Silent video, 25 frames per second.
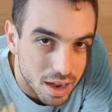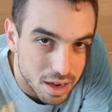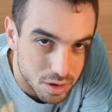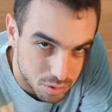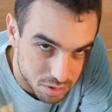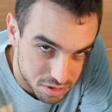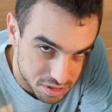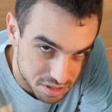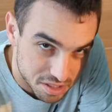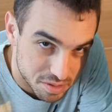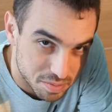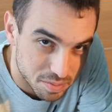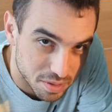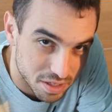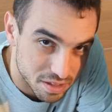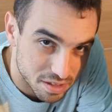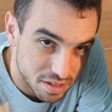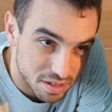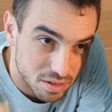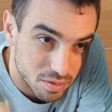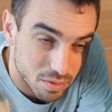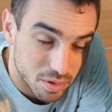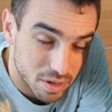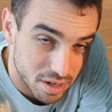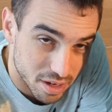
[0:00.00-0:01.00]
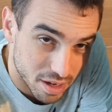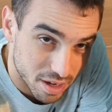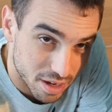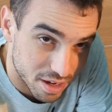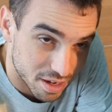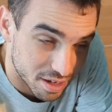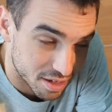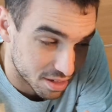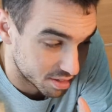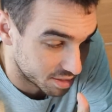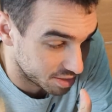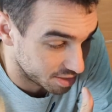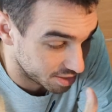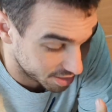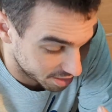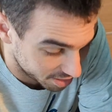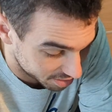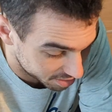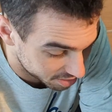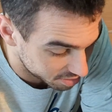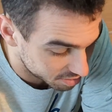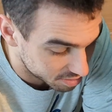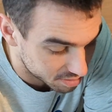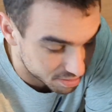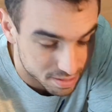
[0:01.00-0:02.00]
I was expecting when I get
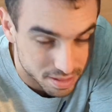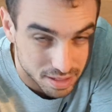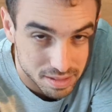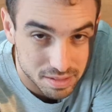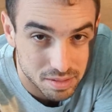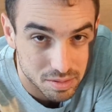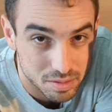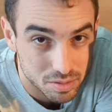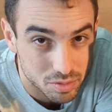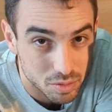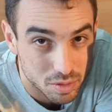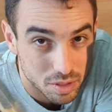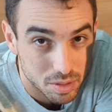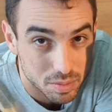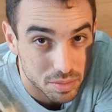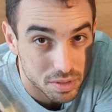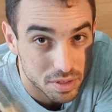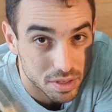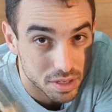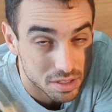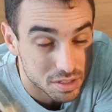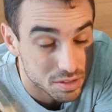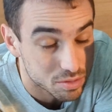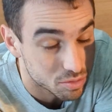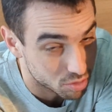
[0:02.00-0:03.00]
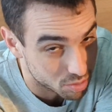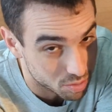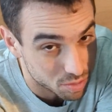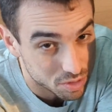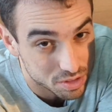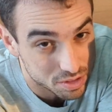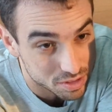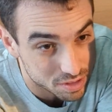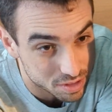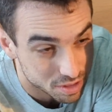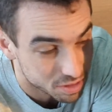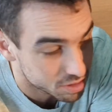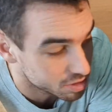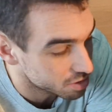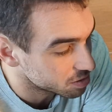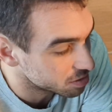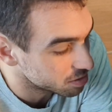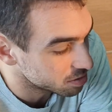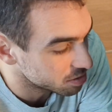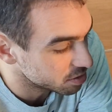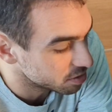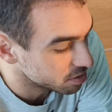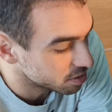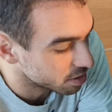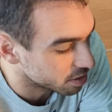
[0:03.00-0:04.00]
it that it will be extremely
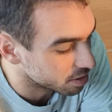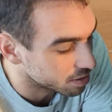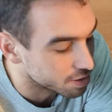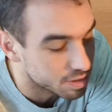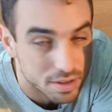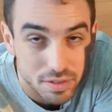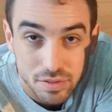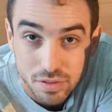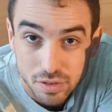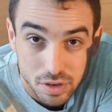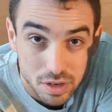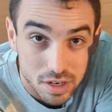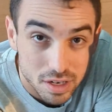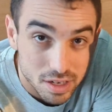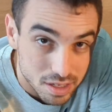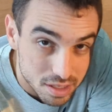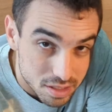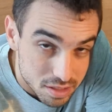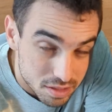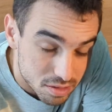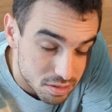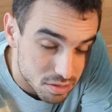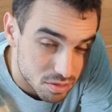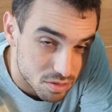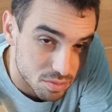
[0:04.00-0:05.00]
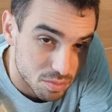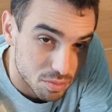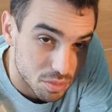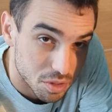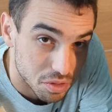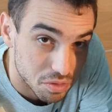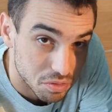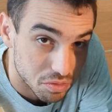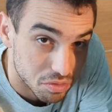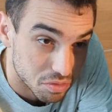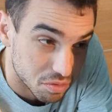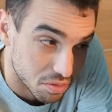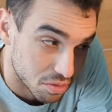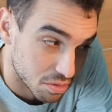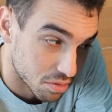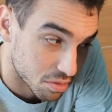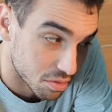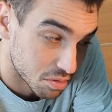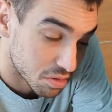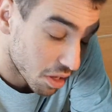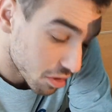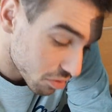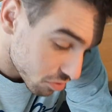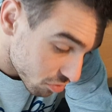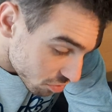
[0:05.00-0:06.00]
dusty and never cleaned, but
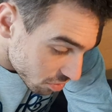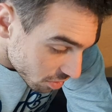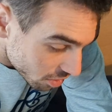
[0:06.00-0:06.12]
not